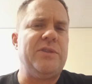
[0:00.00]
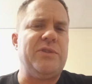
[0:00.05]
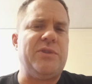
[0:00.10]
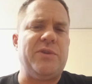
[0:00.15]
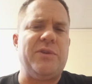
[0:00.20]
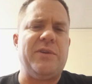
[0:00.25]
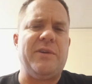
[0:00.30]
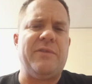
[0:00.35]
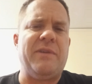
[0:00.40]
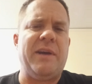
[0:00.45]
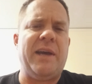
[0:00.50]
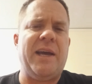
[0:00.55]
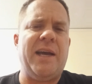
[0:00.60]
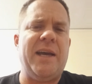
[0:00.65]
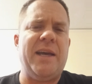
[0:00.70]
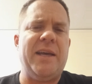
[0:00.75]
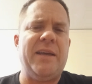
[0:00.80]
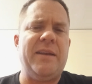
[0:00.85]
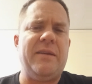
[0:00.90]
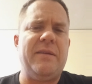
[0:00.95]
to have
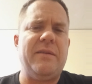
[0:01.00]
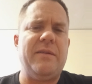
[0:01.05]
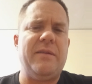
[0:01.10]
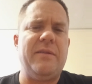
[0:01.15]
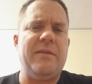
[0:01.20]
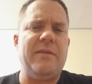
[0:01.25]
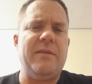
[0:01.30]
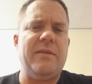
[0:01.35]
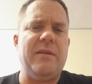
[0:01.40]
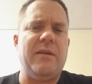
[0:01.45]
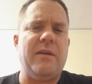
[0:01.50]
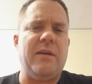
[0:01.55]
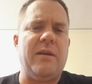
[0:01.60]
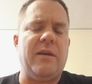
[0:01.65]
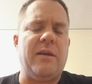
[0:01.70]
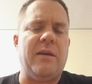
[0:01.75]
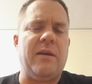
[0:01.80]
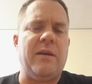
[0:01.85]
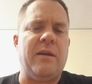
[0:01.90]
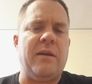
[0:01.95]
had
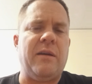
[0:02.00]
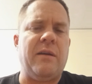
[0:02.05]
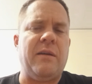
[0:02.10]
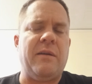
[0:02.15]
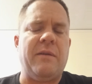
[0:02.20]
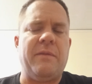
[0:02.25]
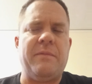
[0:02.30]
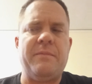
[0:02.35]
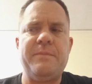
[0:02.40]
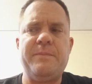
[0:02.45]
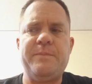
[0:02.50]
uh,